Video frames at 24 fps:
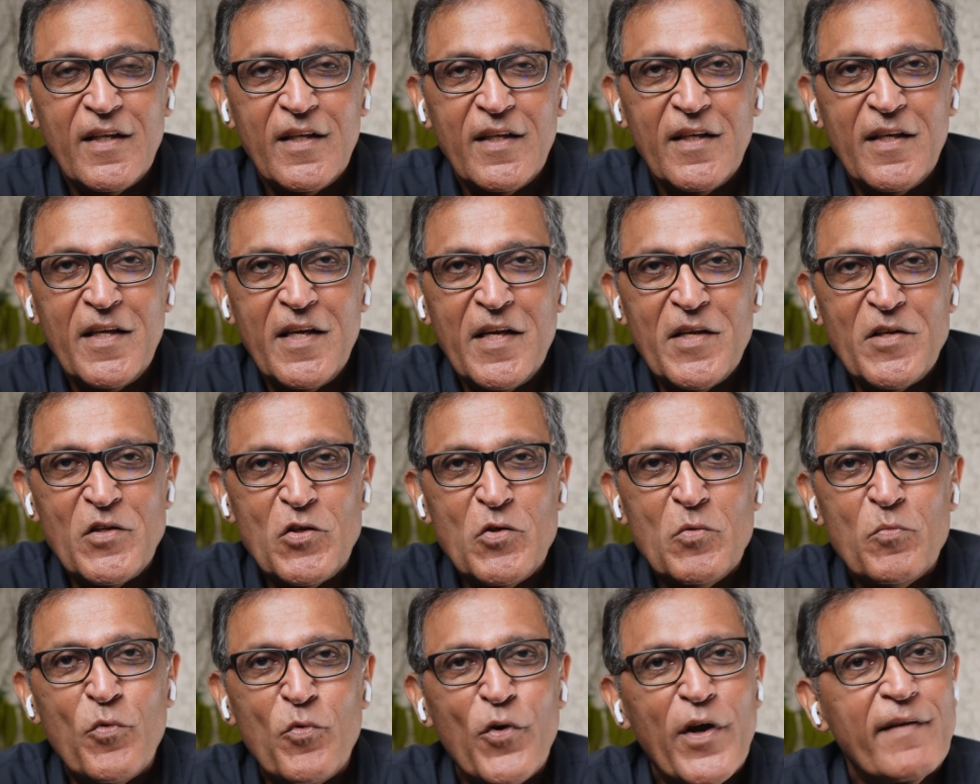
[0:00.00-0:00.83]
Can
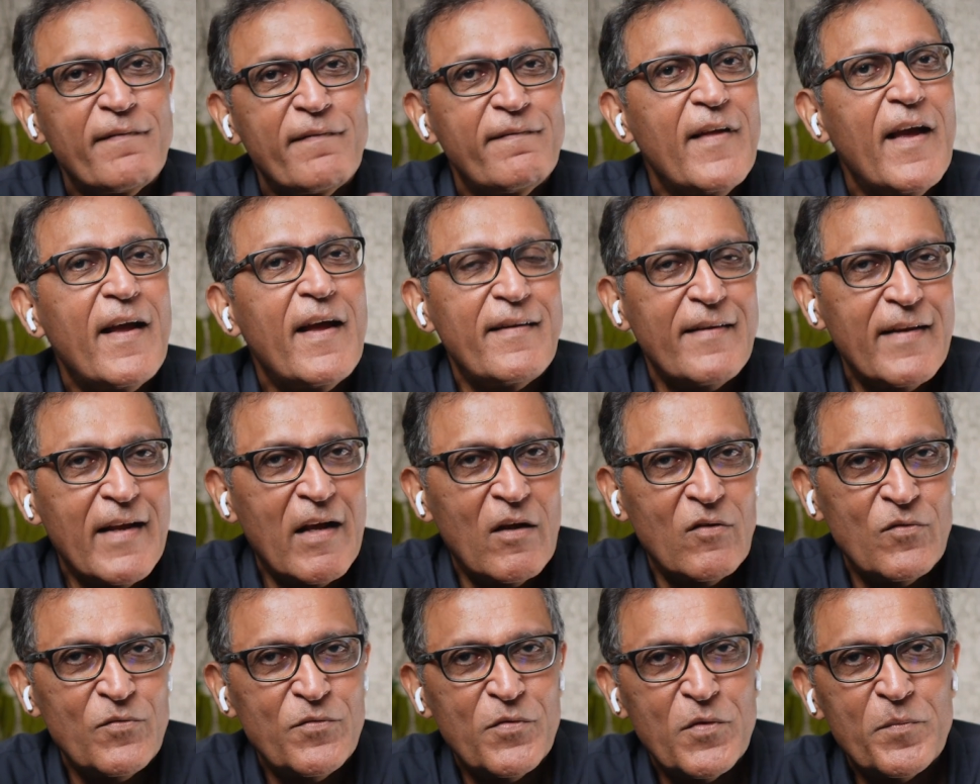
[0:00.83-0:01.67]
you break that
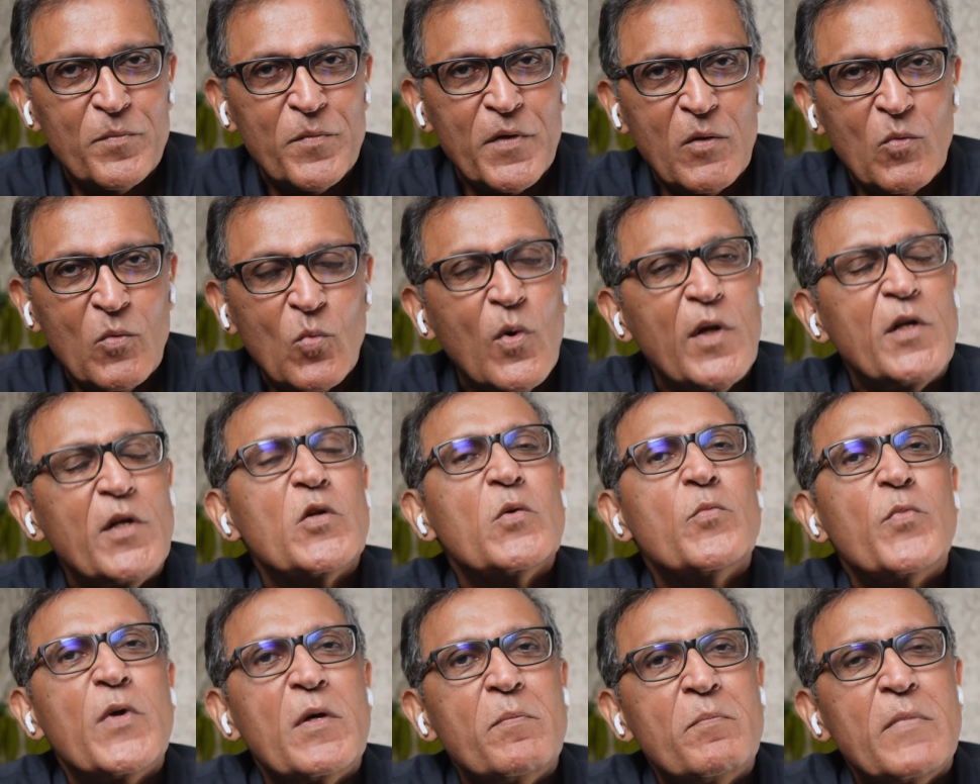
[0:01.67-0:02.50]
down for me? What do
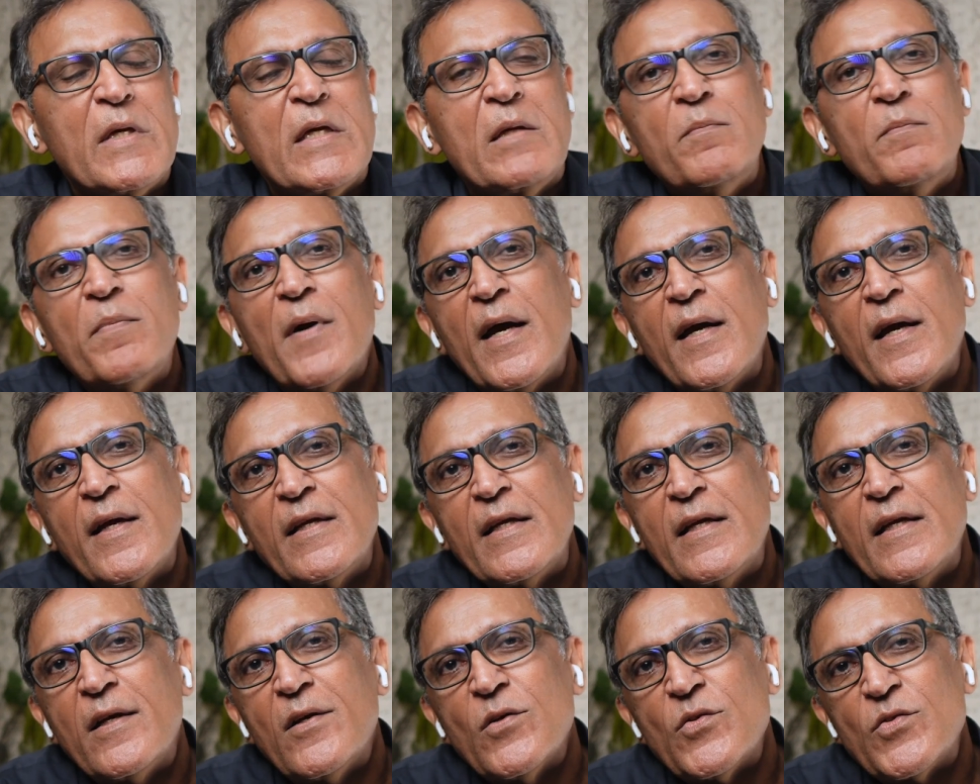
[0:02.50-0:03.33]
we mean by an
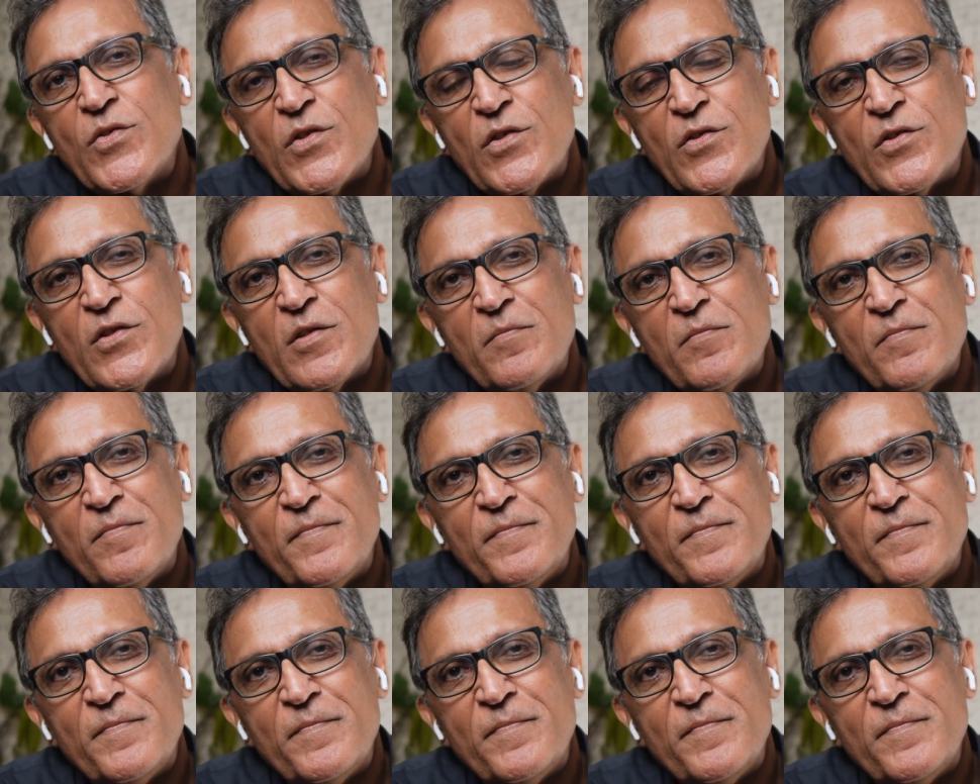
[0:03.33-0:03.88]
ecosystem?